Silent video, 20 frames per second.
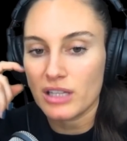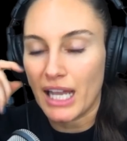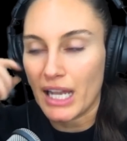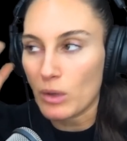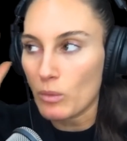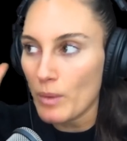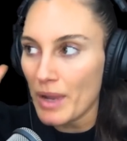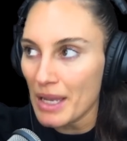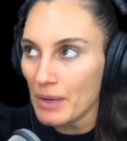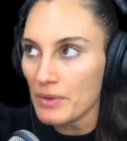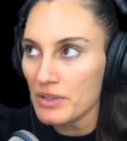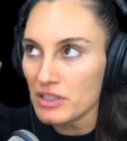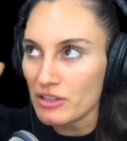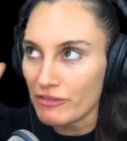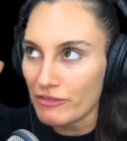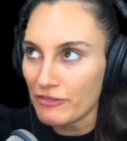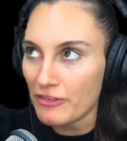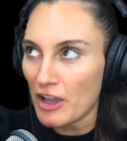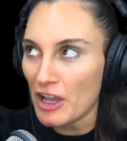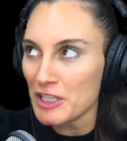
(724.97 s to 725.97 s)
Like, where was
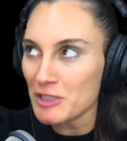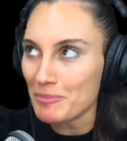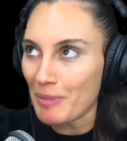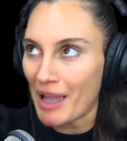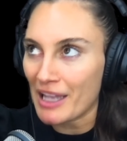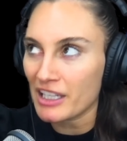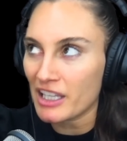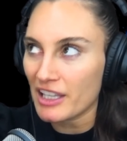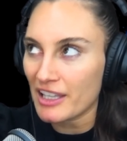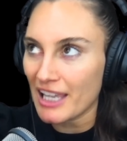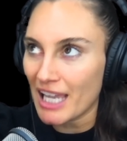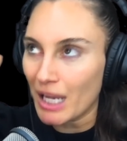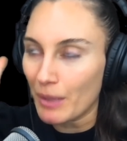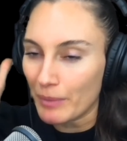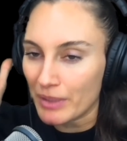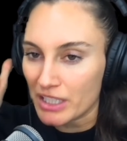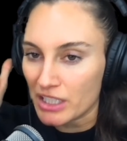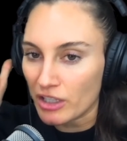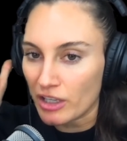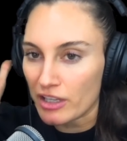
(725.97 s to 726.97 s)
your first bank account
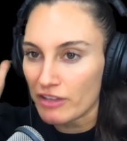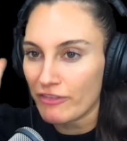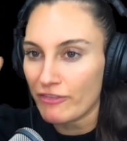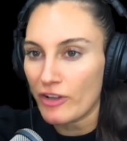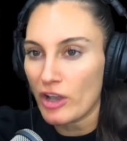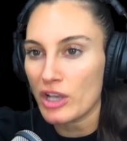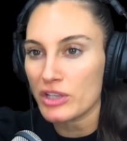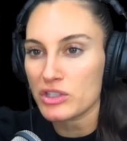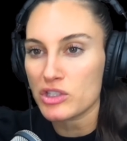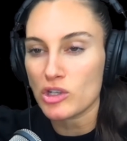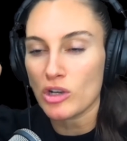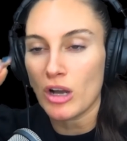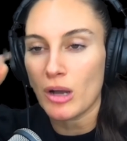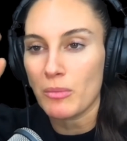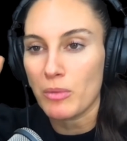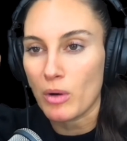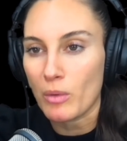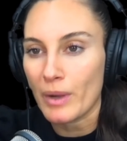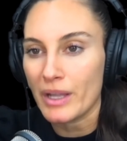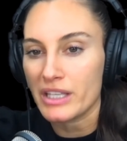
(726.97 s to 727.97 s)
when you got your first
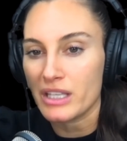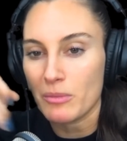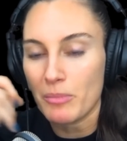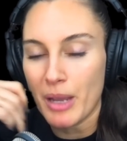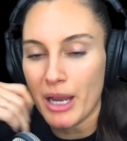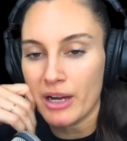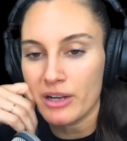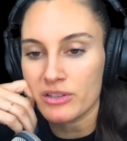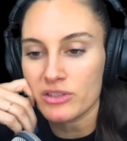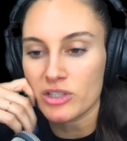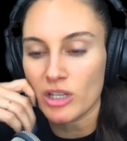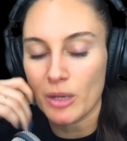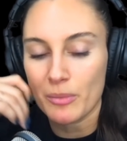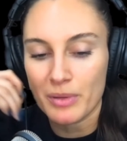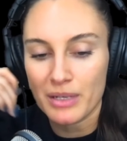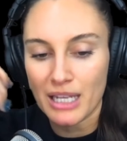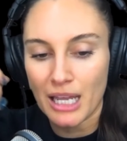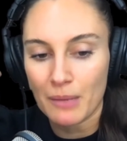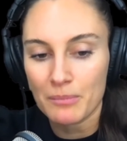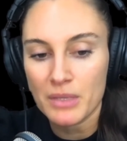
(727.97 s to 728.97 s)
job or when your parents
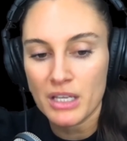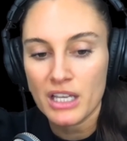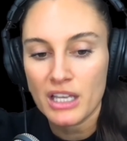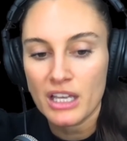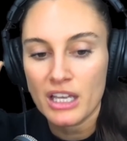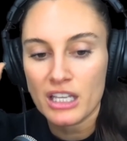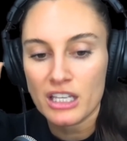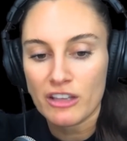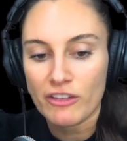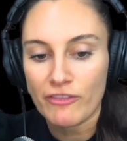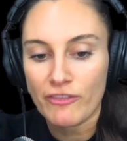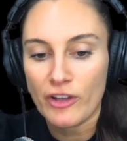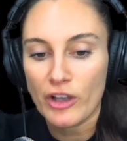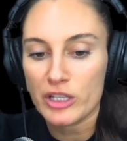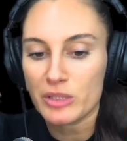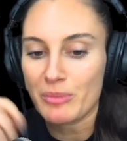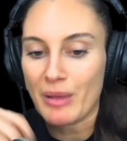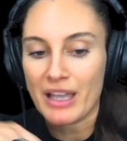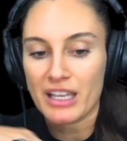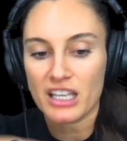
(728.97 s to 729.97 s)
opened up your
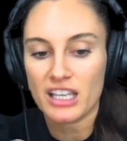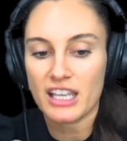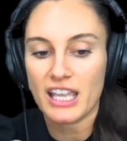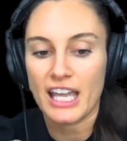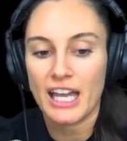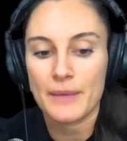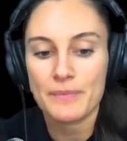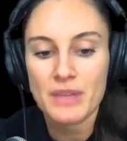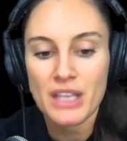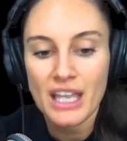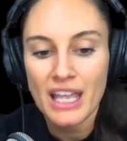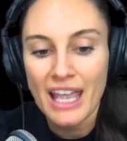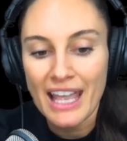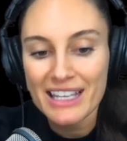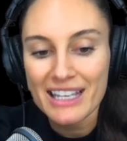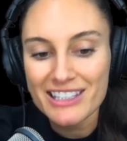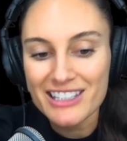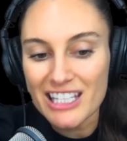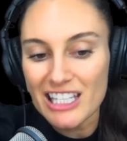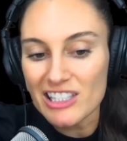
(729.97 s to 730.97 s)
first bank account?
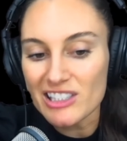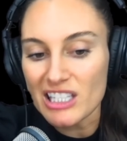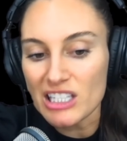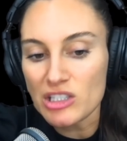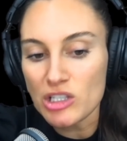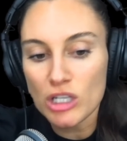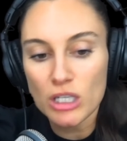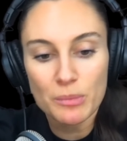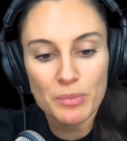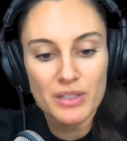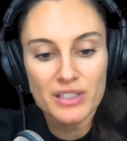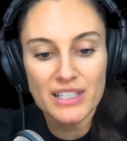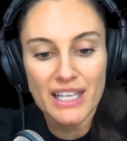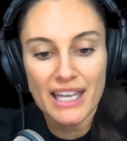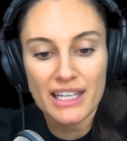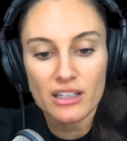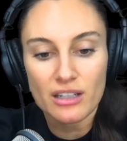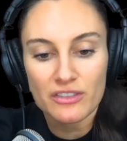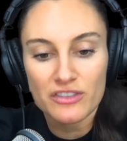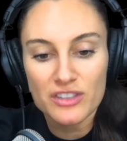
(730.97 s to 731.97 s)

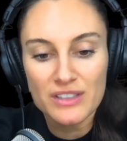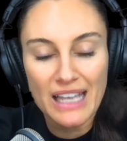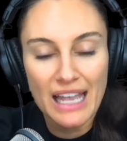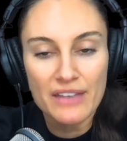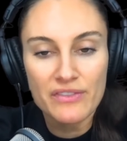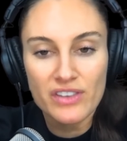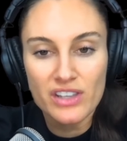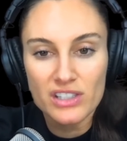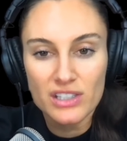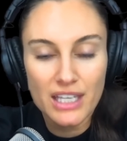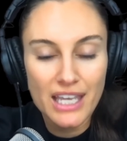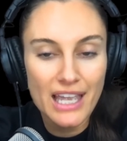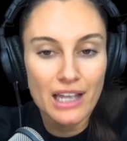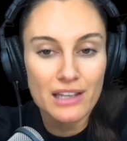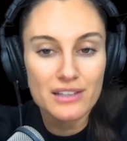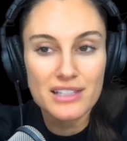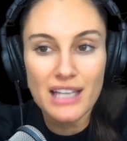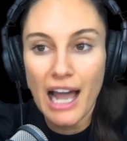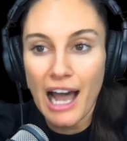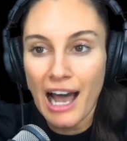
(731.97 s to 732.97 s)
62% of savings
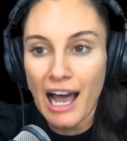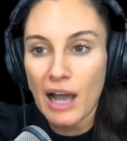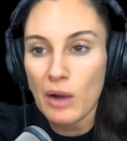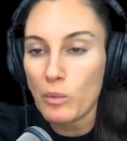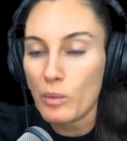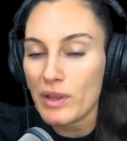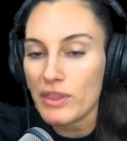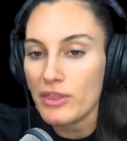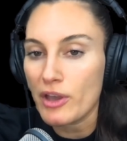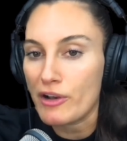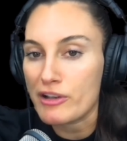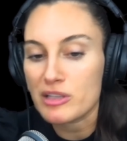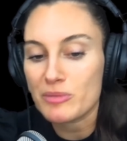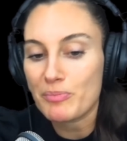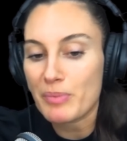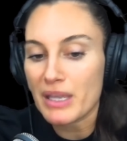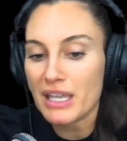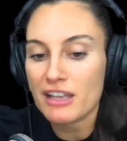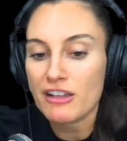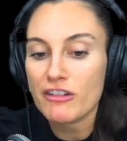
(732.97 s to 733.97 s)
accounts are with those
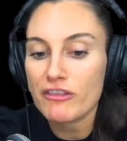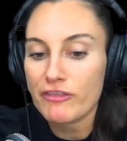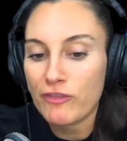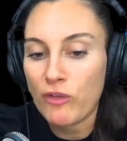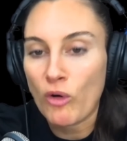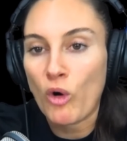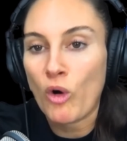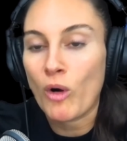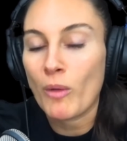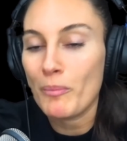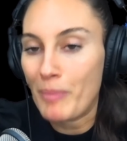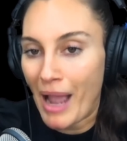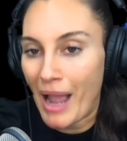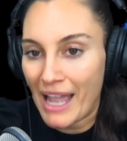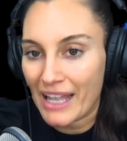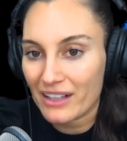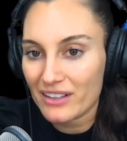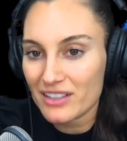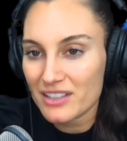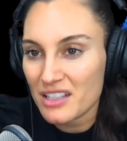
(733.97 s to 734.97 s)
big four
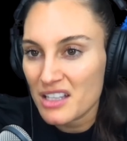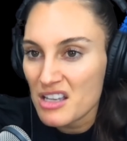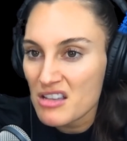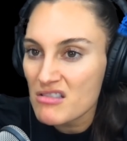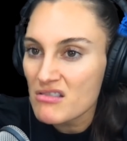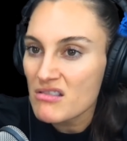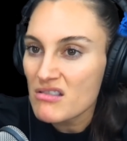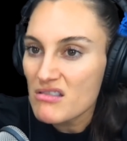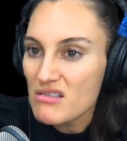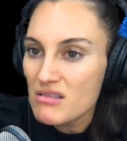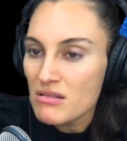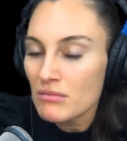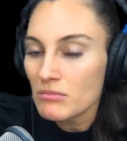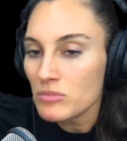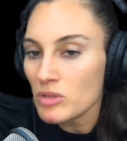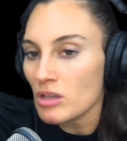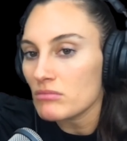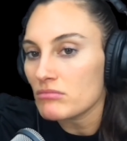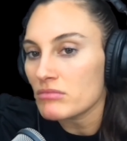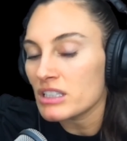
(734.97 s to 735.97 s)
banks. Eh,
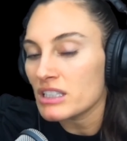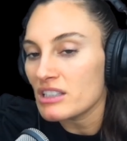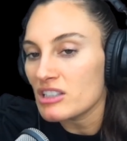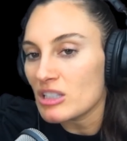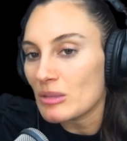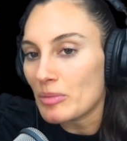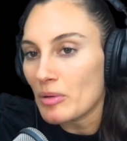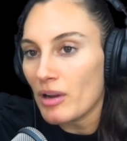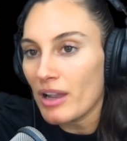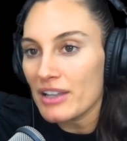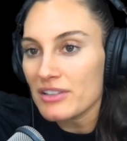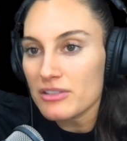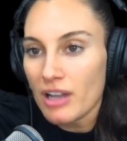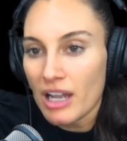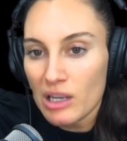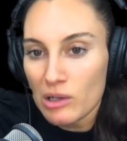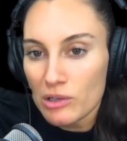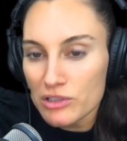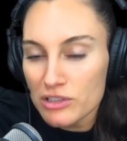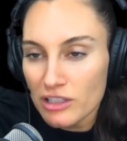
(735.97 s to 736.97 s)
not really surprised.
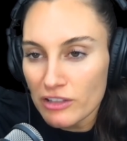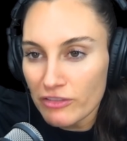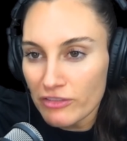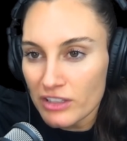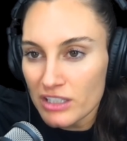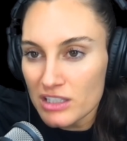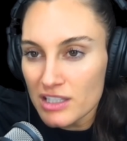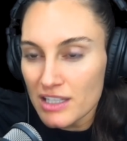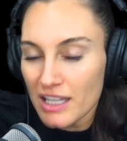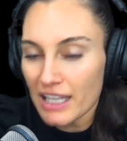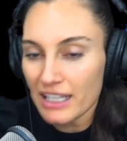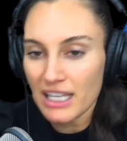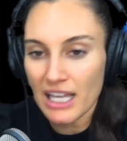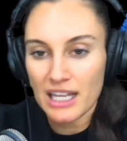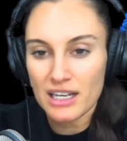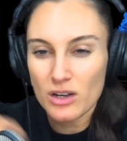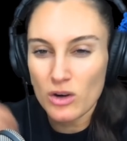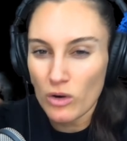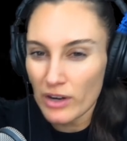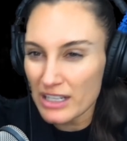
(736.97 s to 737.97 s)
I also fit into that
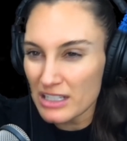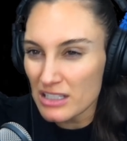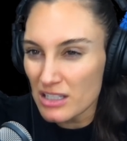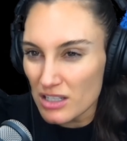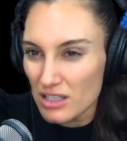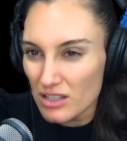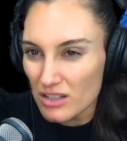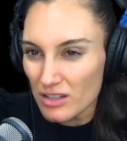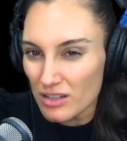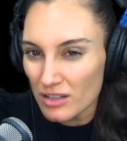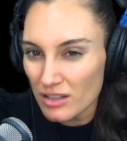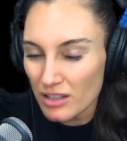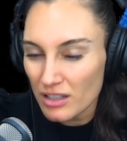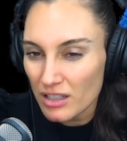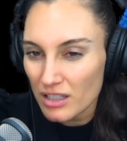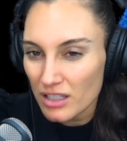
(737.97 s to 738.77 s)
category. Do you?